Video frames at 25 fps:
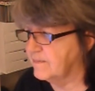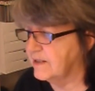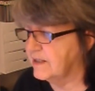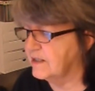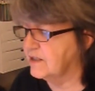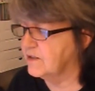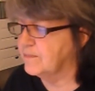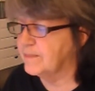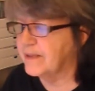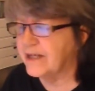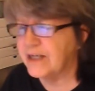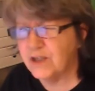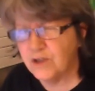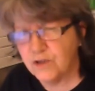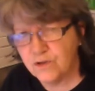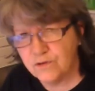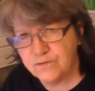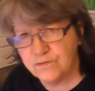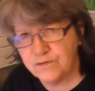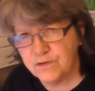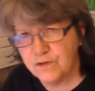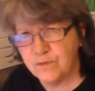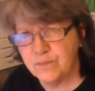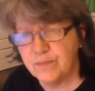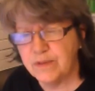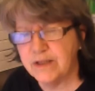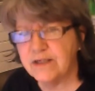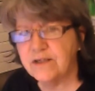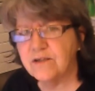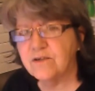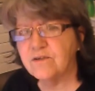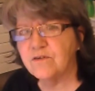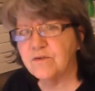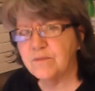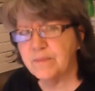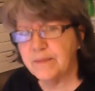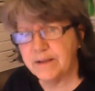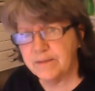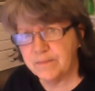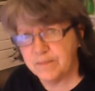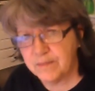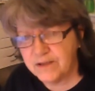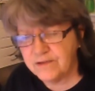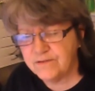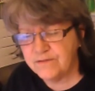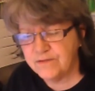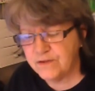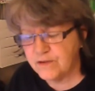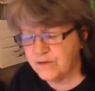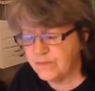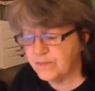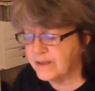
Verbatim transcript: it'll make her feel better, it'll make me feel